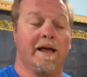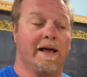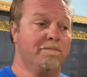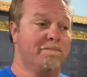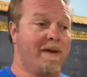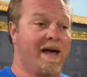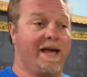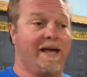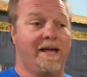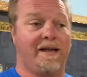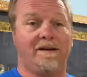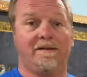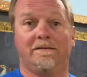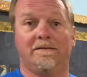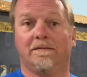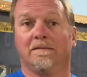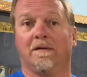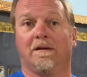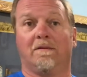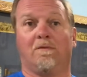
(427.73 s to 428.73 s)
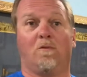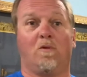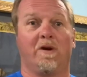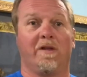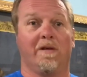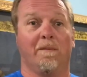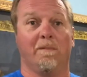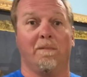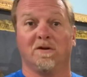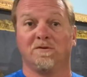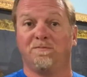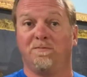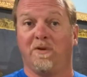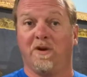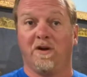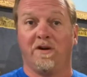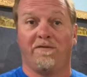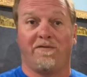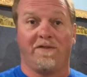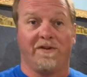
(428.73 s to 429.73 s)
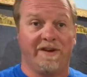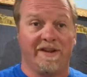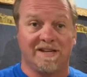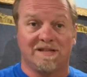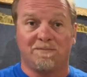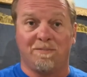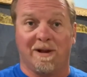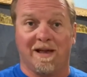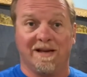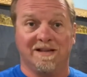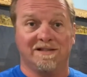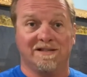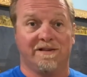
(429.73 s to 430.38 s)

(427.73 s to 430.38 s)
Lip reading: made one of the most beautiful displays